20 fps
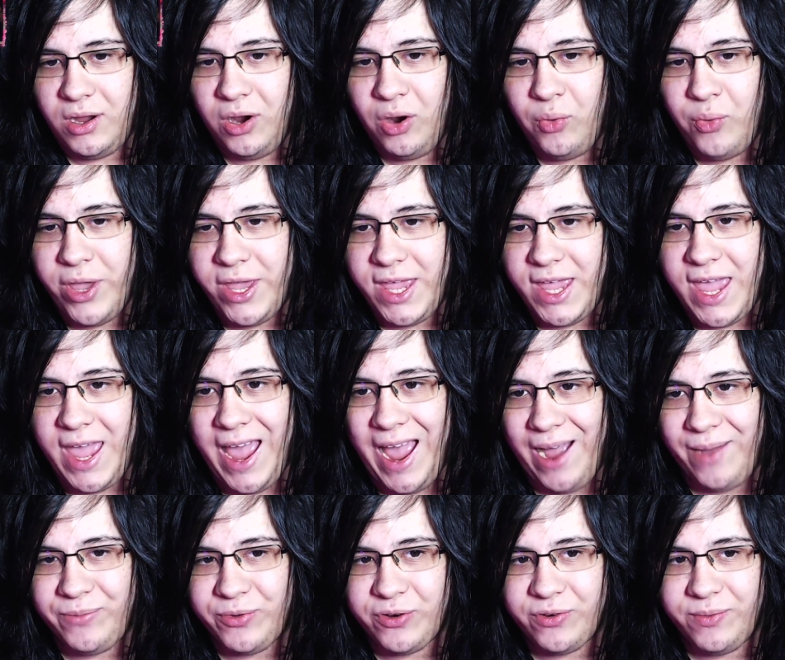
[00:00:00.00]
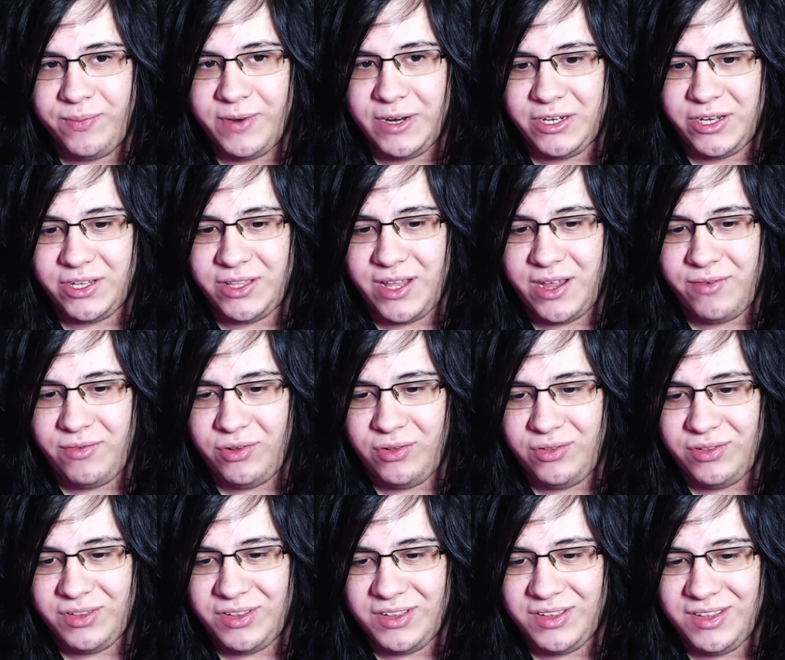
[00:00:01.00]
Oh, we capture a bunch of
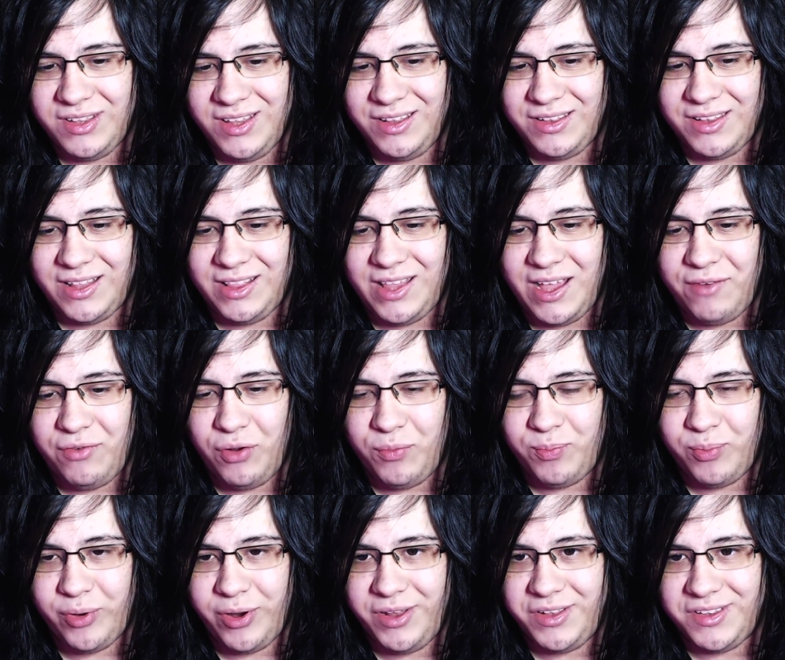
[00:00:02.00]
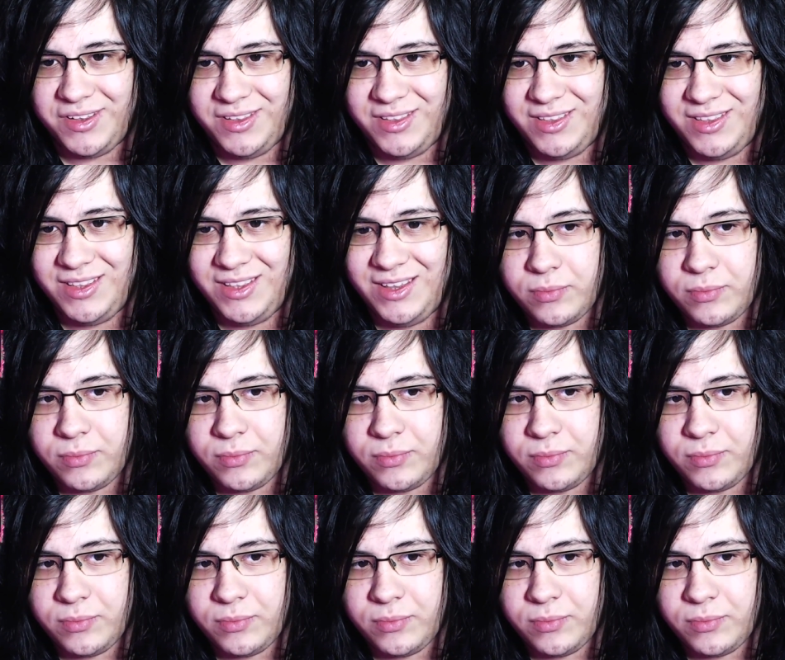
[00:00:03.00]
devils. This is a devil prison.